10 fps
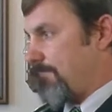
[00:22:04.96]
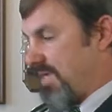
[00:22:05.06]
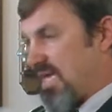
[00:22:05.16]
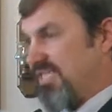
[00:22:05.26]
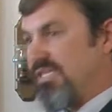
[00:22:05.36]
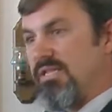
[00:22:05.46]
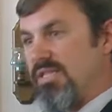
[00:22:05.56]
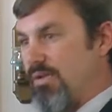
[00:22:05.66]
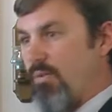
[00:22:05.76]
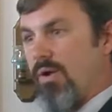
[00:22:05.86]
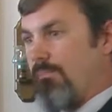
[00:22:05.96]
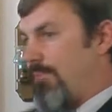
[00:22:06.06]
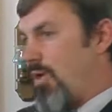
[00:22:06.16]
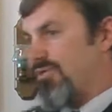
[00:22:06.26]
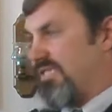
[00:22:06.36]
because they weren't
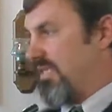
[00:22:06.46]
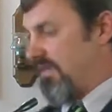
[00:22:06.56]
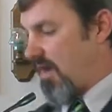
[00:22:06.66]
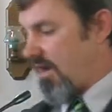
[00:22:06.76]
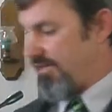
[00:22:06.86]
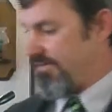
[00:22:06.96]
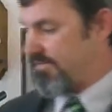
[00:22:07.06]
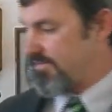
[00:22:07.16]
boasting in God.